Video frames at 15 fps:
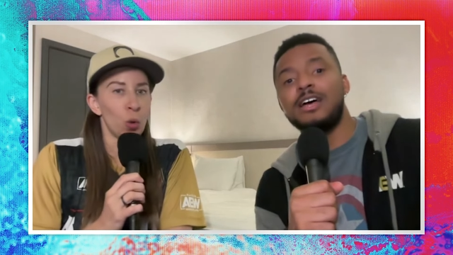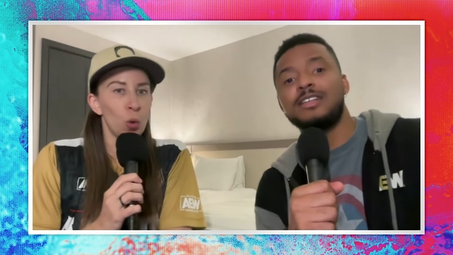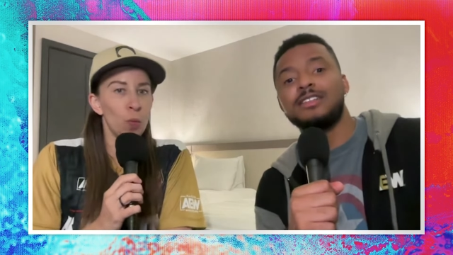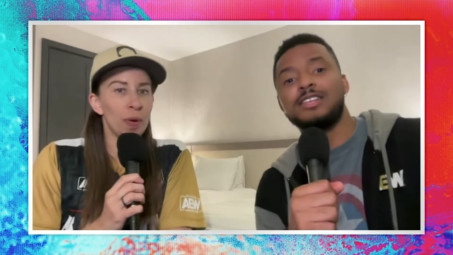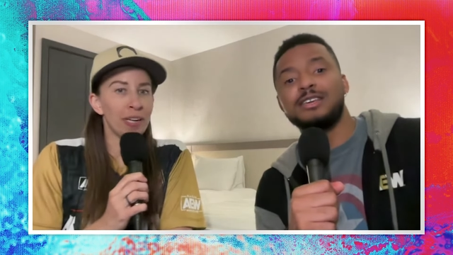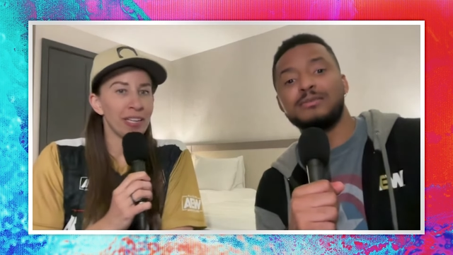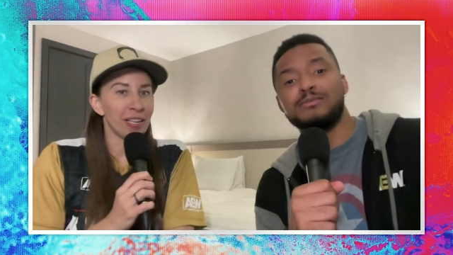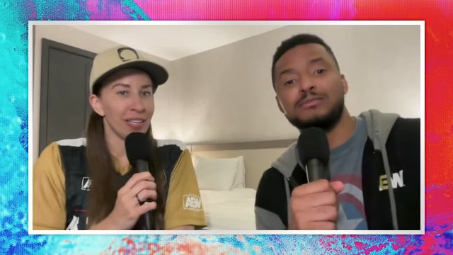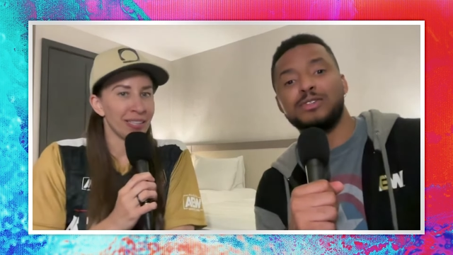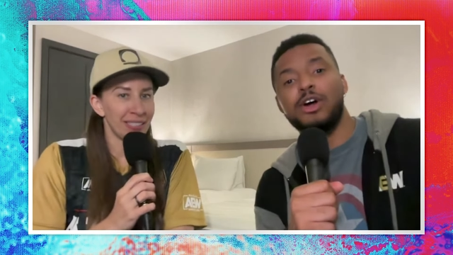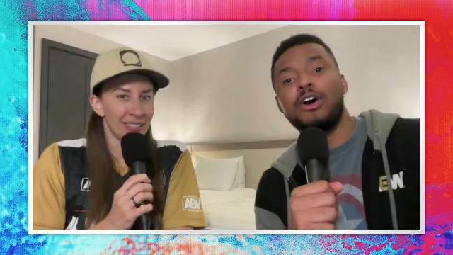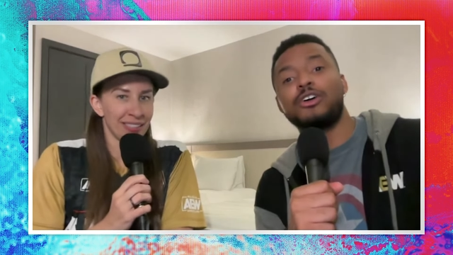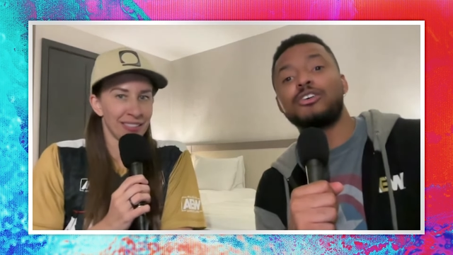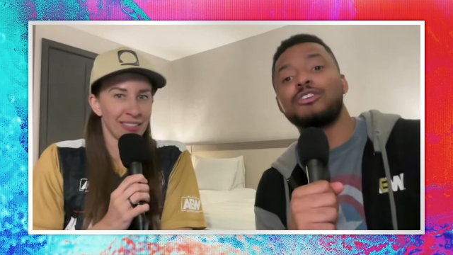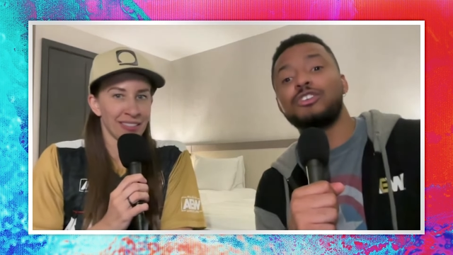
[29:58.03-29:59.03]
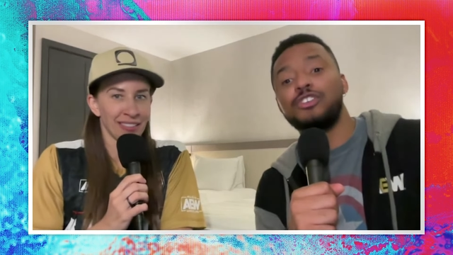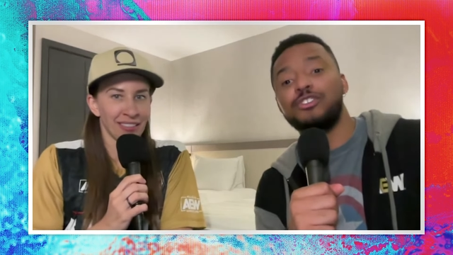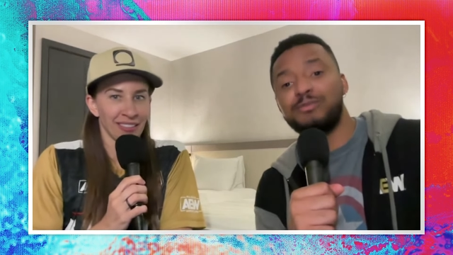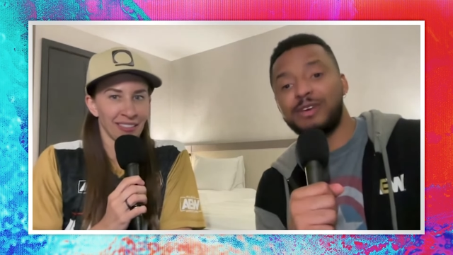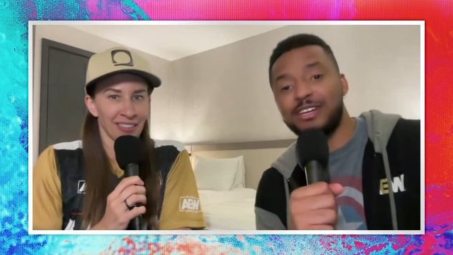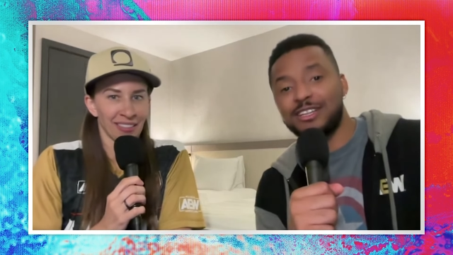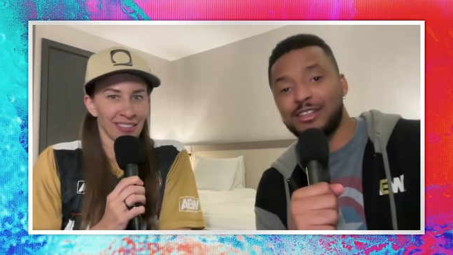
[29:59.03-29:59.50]
Speaker 1: oh, buddy. the longer you've
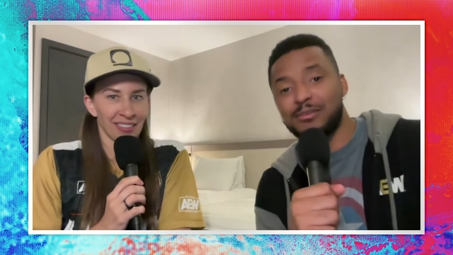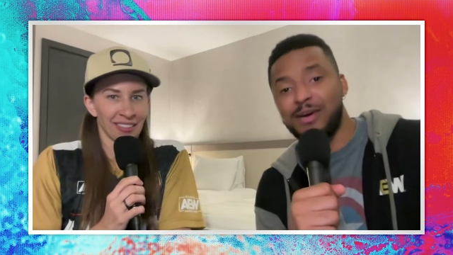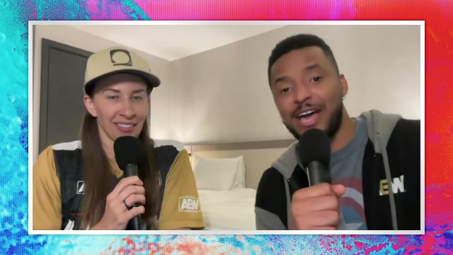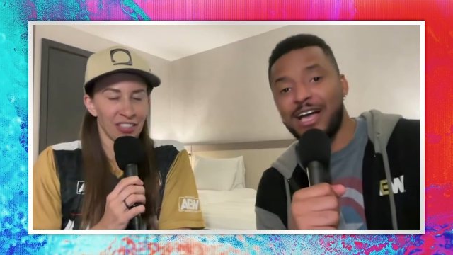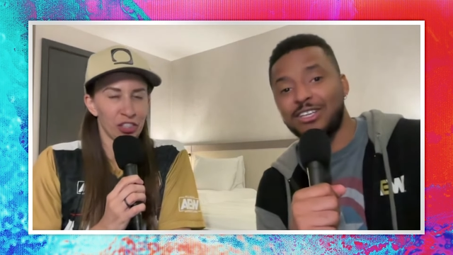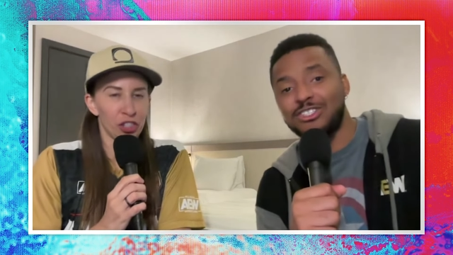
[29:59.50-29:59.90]
been in the match.